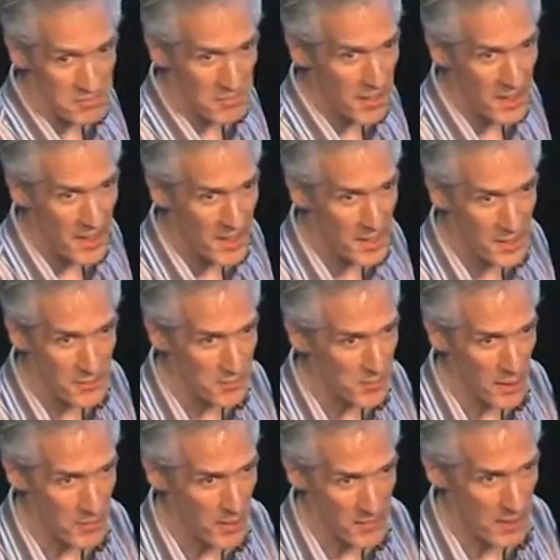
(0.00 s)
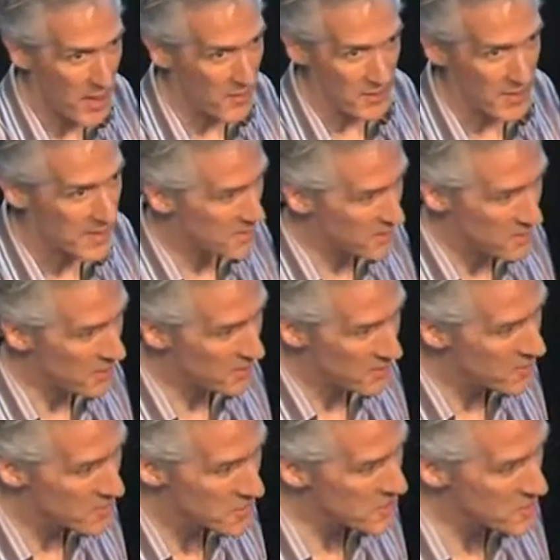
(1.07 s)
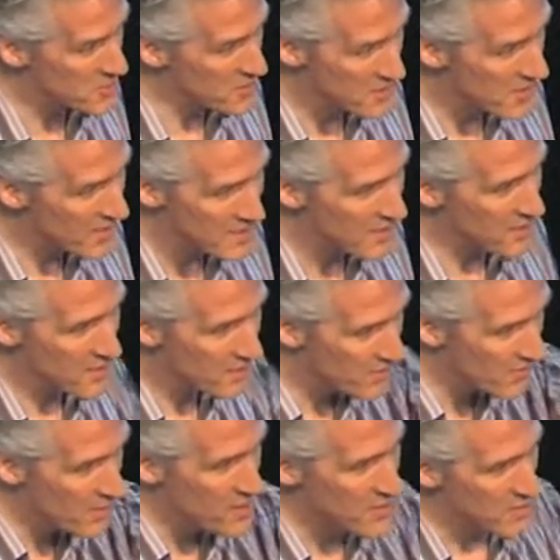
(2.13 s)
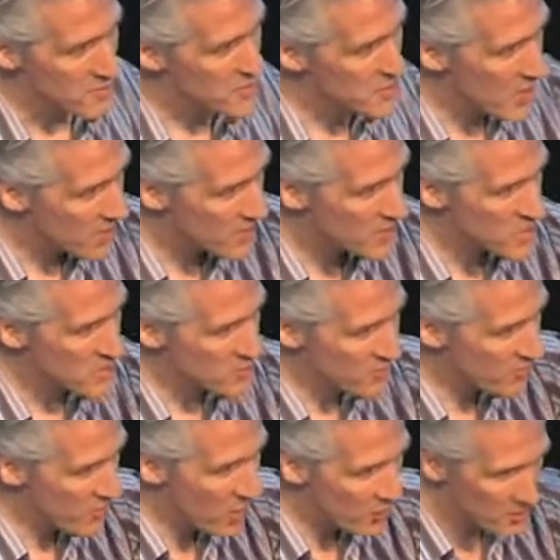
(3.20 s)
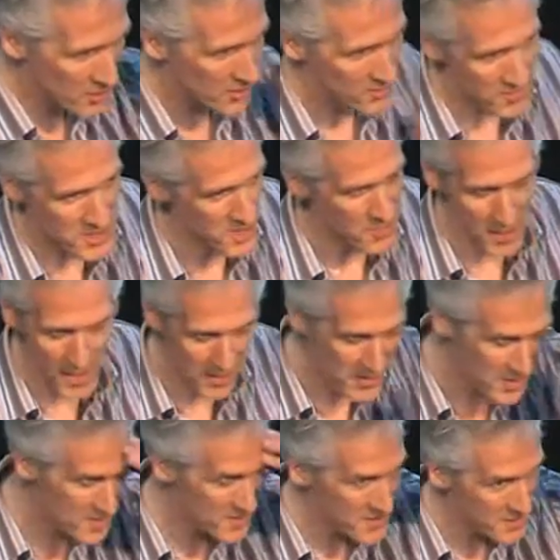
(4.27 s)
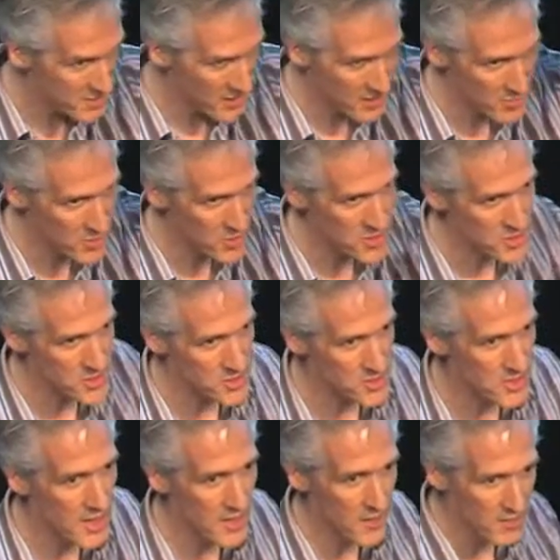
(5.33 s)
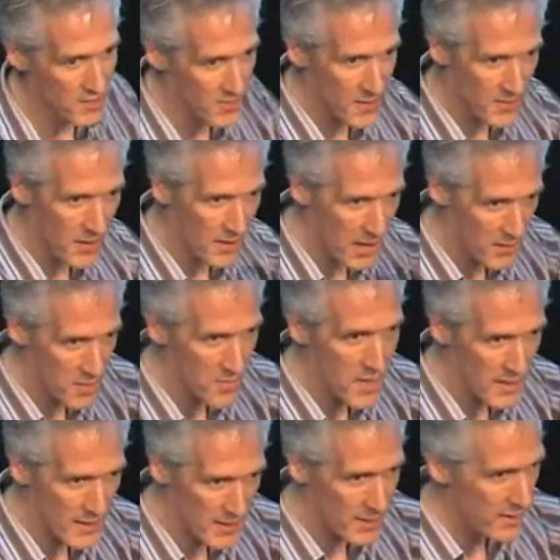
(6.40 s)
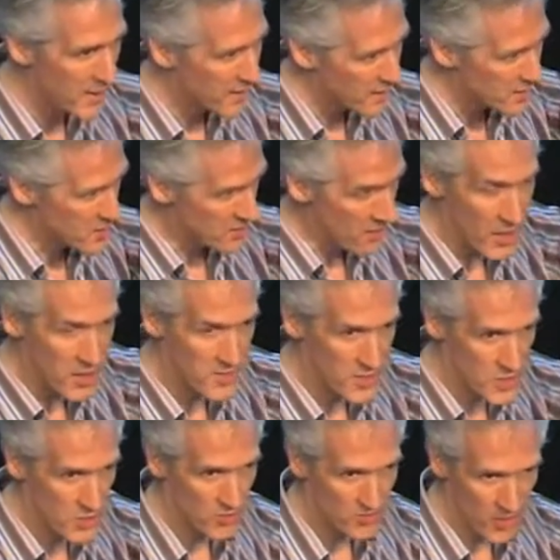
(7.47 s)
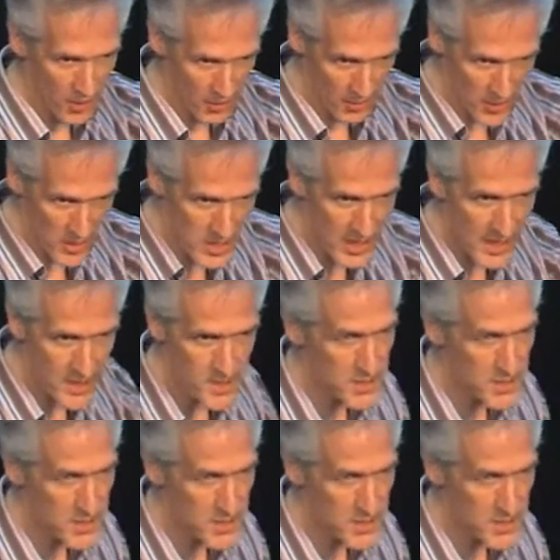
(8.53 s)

Uh, apparently, you know, he was just one day kind of observing some fog somewhere, and this he kind of put two and two together and figured out how to make sort of artificial fog, which led